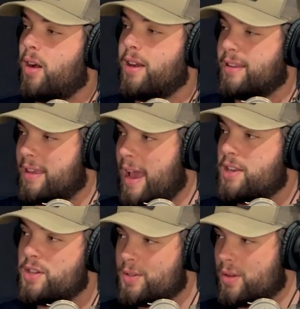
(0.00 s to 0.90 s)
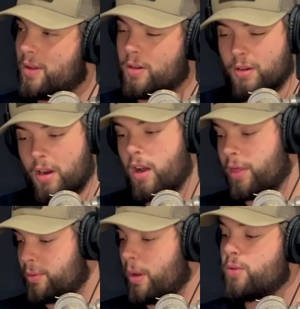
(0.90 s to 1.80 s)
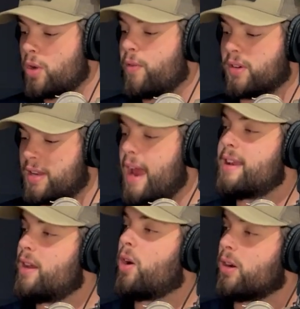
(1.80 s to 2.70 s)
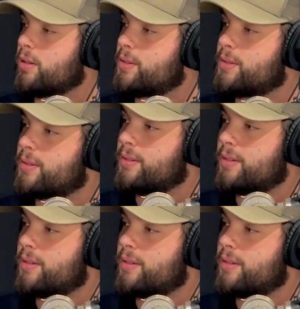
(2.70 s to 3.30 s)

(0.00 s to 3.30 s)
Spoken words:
On catches or on throws over 10 yards,